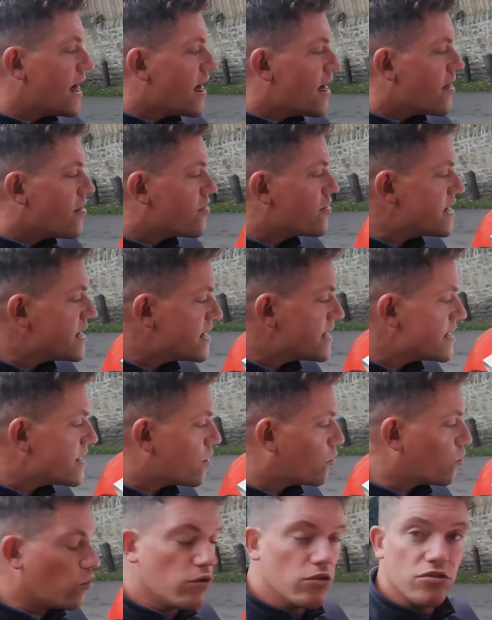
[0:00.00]
the
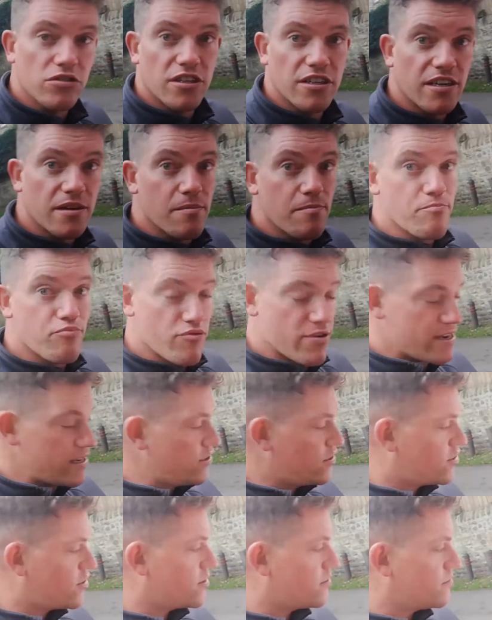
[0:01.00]
Wolsingham
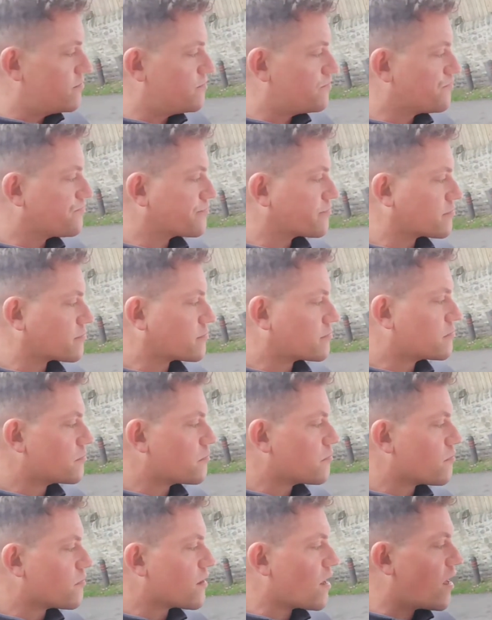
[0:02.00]
Bridge.
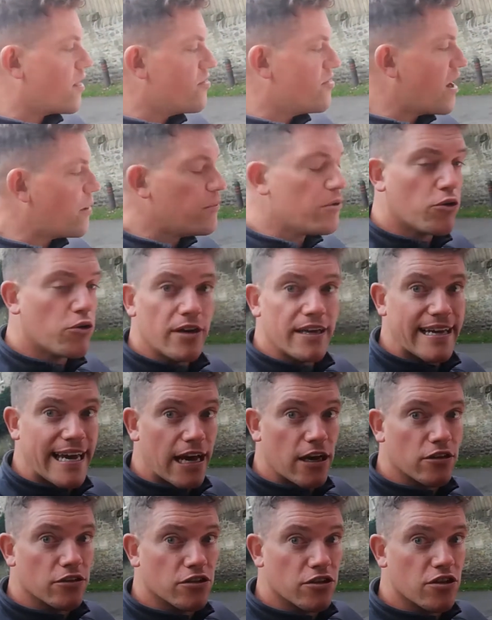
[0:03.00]
Then we're going to get
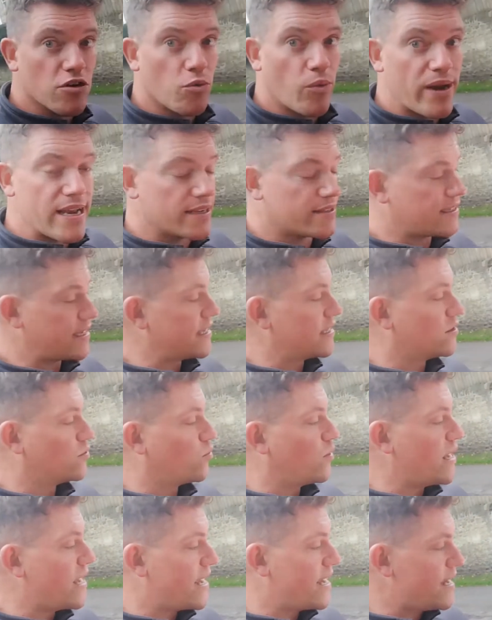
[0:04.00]
onto the Weardale
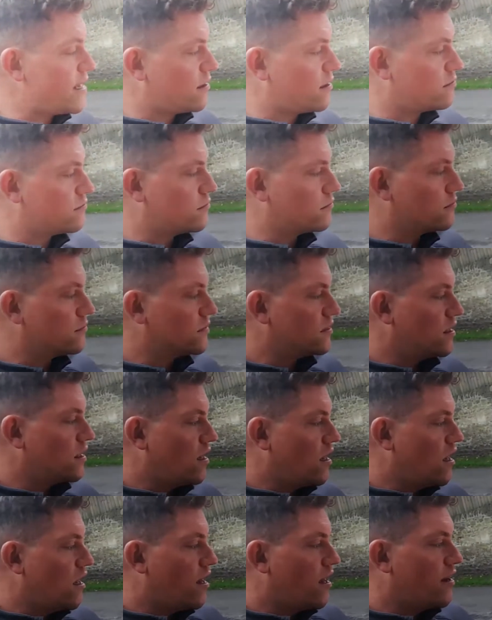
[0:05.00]
Way.
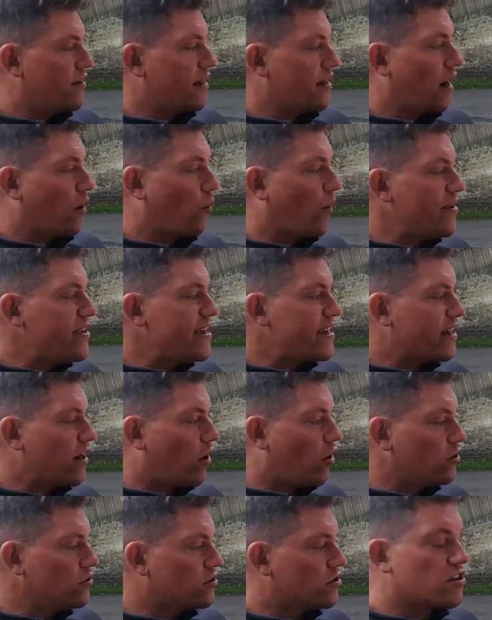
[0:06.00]
Now when you get
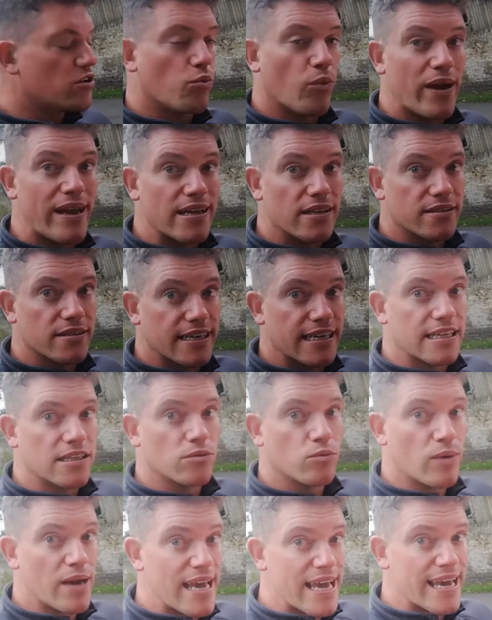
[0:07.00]
onto the
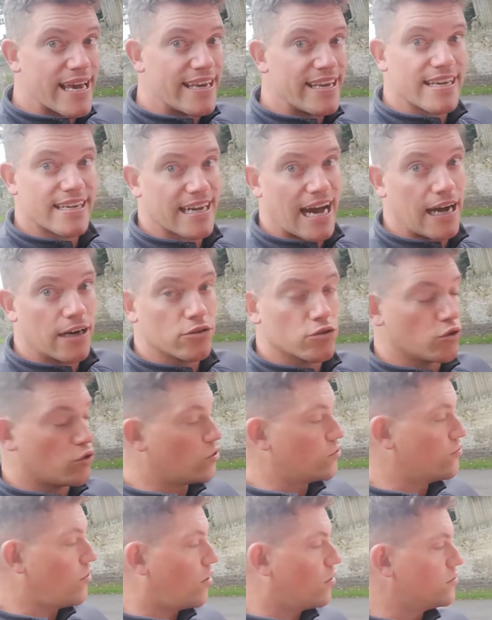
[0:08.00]
Weardale Way, you can't
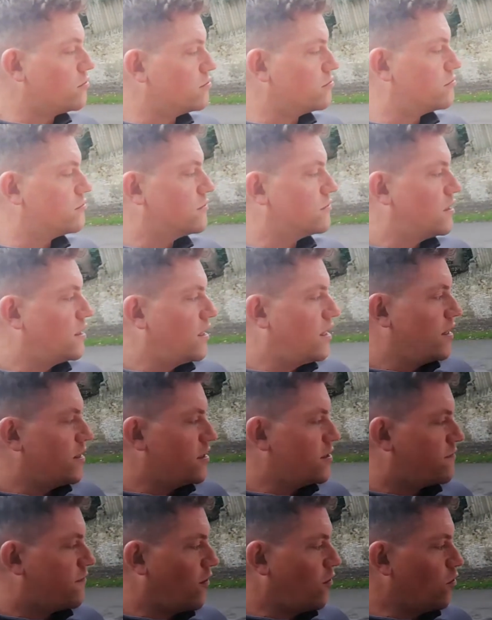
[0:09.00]
go wrong.
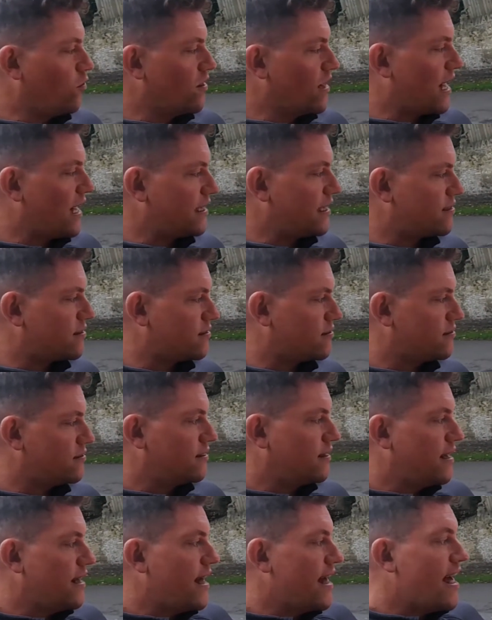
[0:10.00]
You follow that,
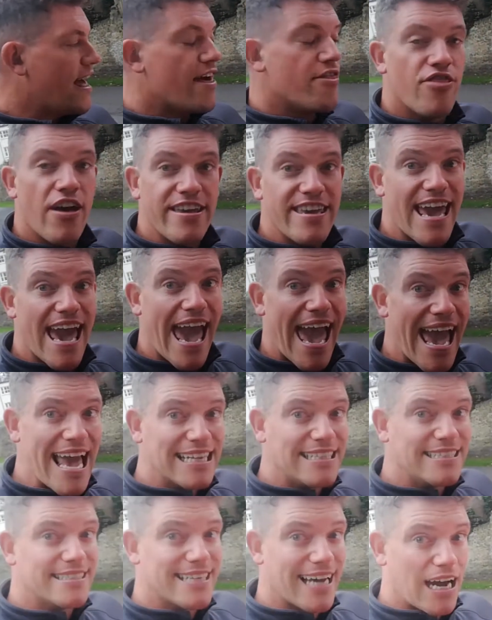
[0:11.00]
then you
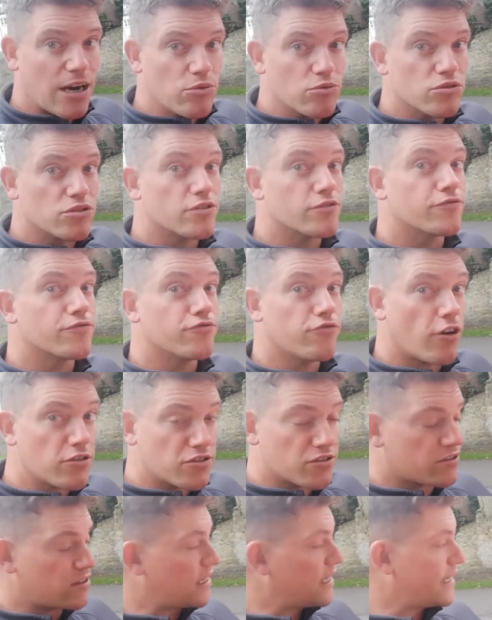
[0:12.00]
head down to
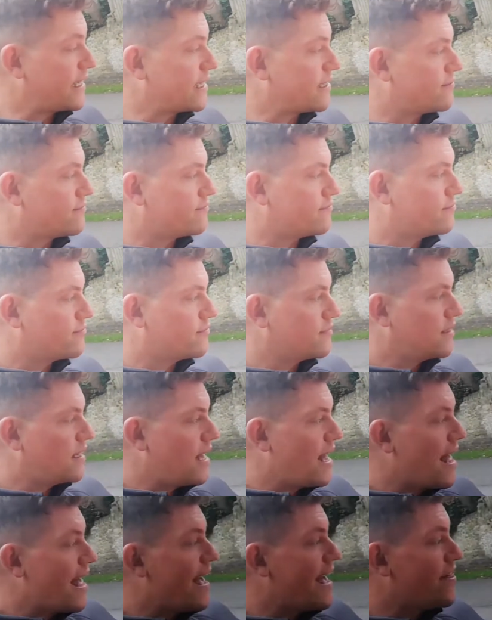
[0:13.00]
Frostley,
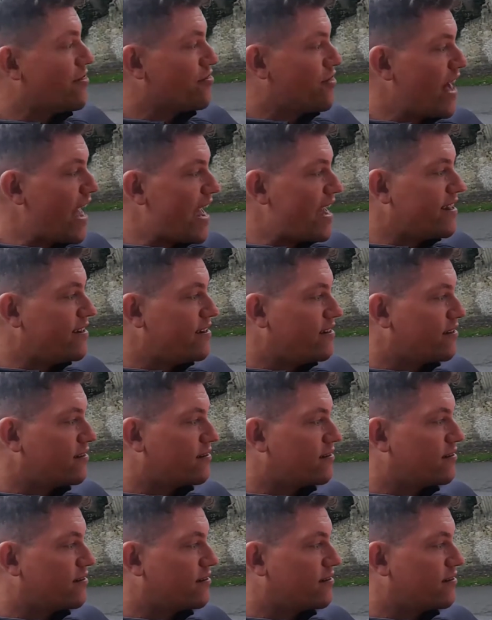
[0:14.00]
and then